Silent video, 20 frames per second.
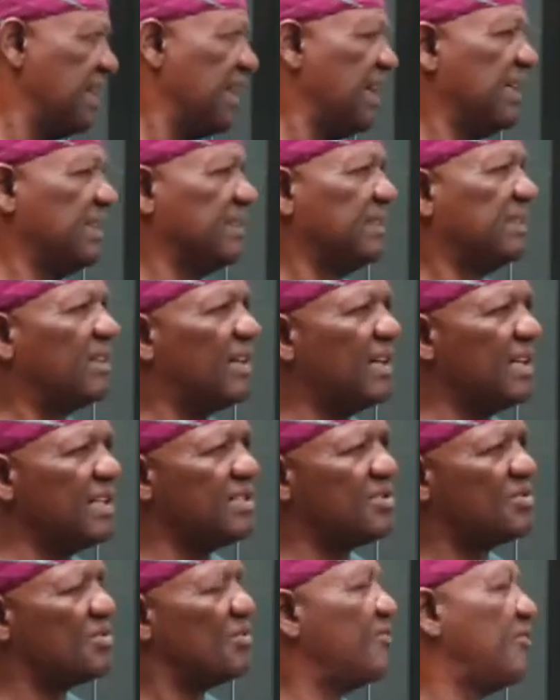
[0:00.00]
and
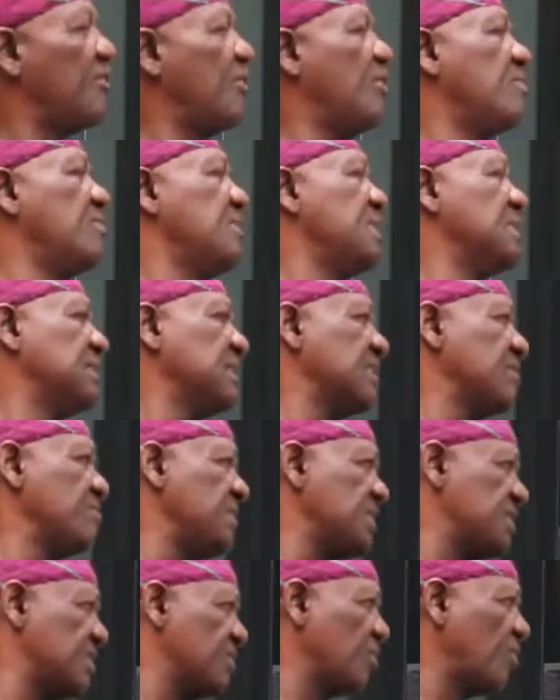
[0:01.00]
trying to form
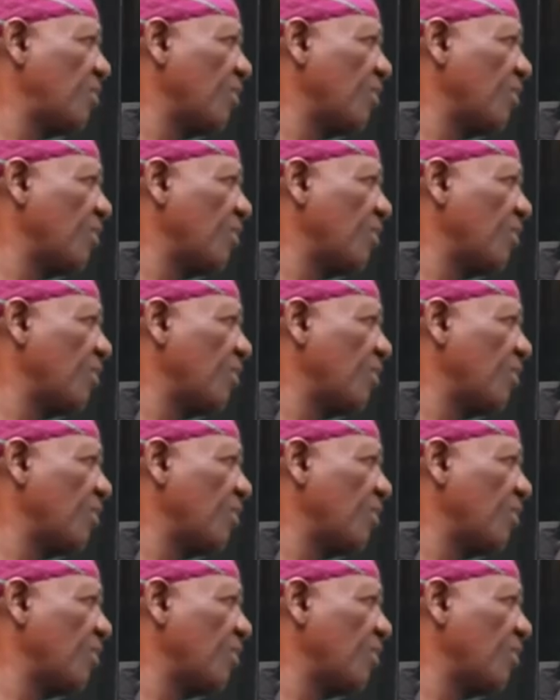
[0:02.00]
SMEs into